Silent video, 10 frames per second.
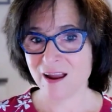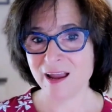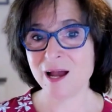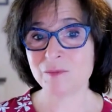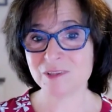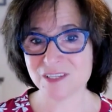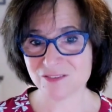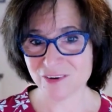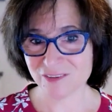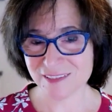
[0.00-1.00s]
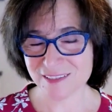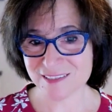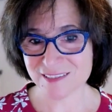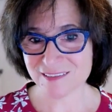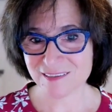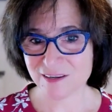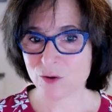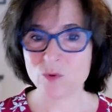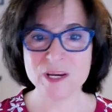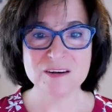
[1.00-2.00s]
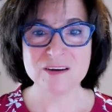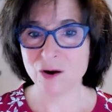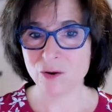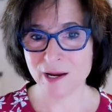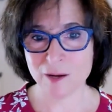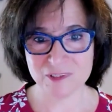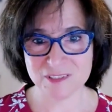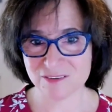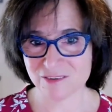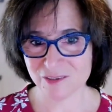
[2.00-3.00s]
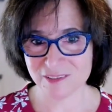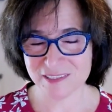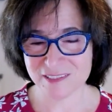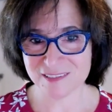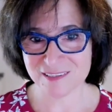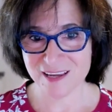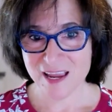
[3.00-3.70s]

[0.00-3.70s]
Hamilton wrote this. We know Hamilton wrote this.